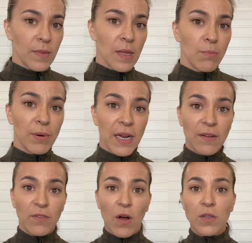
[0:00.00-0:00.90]
but
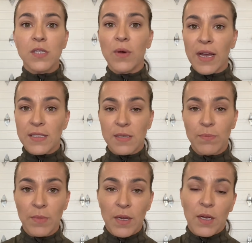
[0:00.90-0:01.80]
I've also had
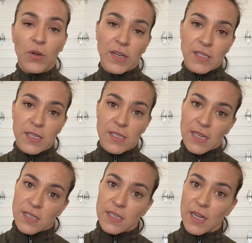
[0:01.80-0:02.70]
some great
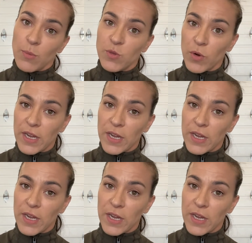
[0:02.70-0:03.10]
success in times working